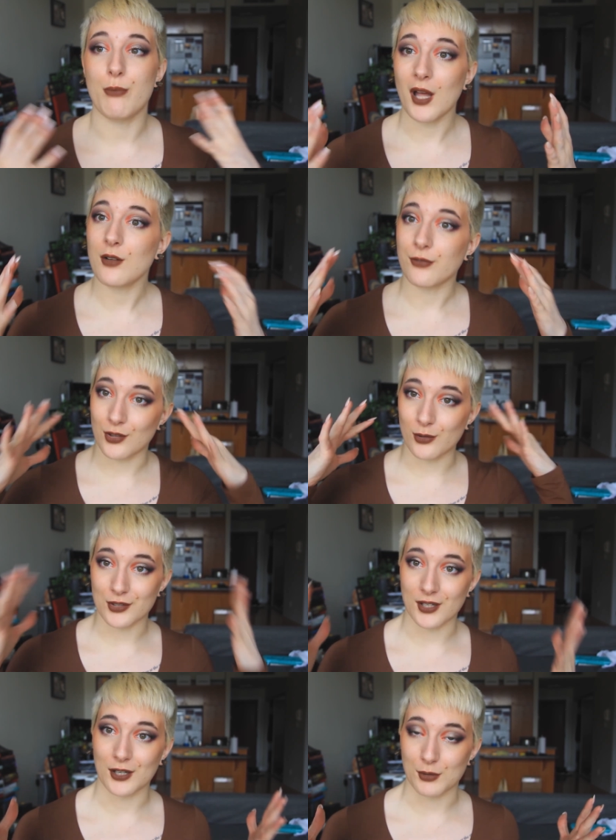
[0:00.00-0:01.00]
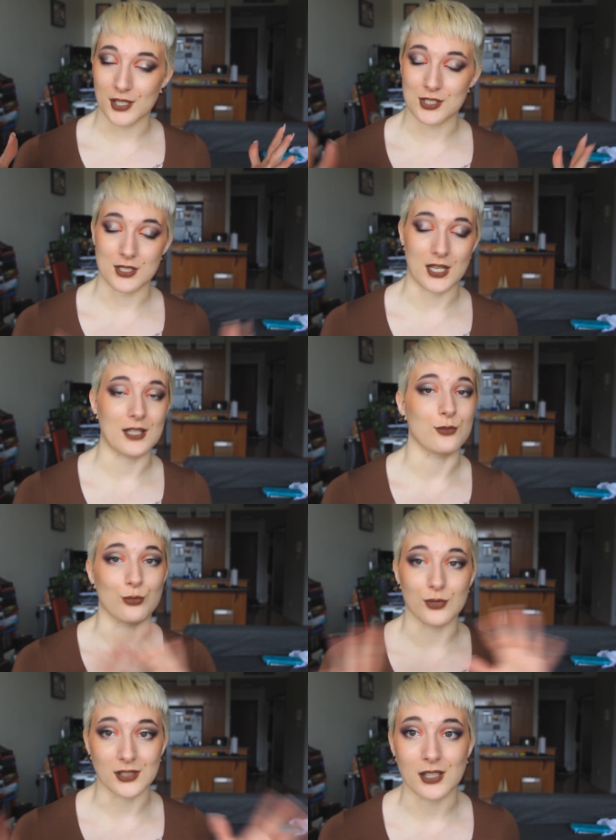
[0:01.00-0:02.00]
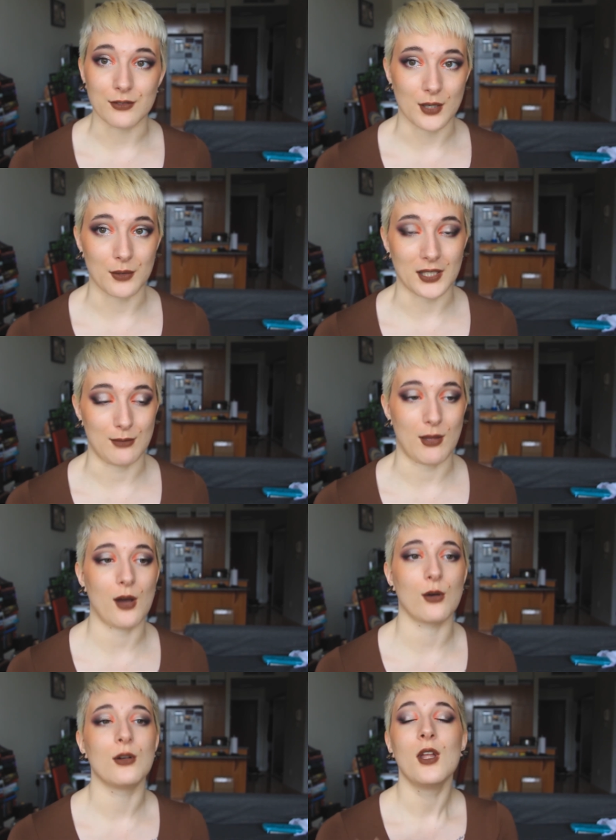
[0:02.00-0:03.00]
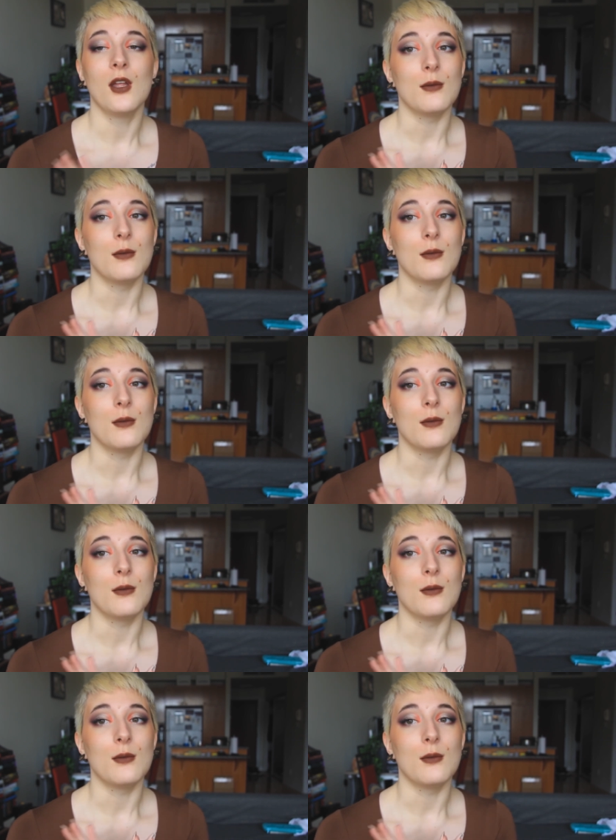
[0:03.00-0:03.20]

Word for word: But for the look that I created today, really loved how it came out.